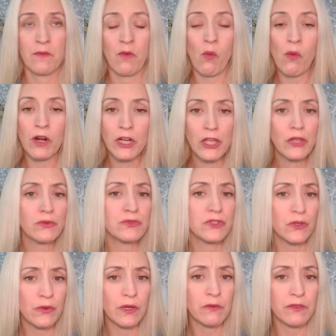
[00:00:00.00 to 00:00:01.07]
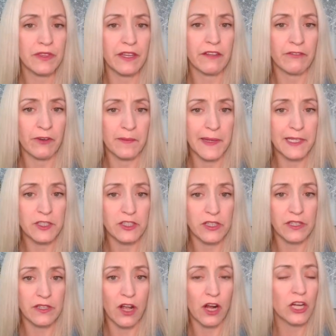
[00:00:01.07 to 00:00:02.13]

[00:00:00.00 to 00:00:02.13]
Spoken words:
But what are you doing with the information?